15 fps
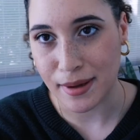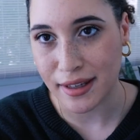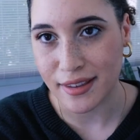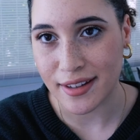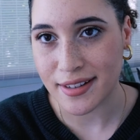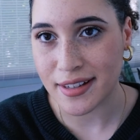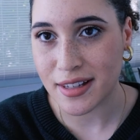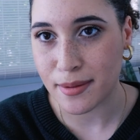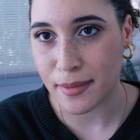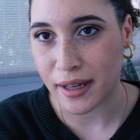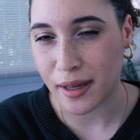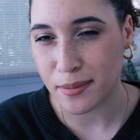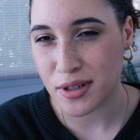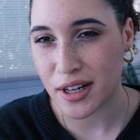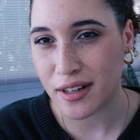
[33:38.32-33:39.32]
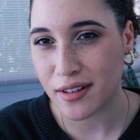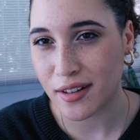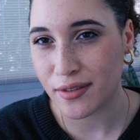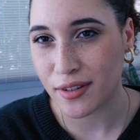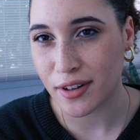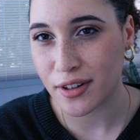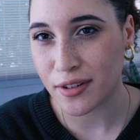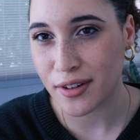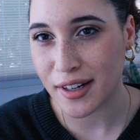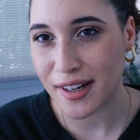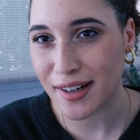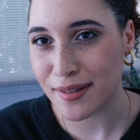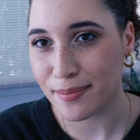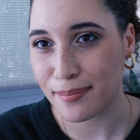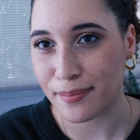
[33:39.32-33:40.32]
mean, this is a makeup channel if you're new
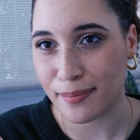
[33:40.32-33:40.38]
here,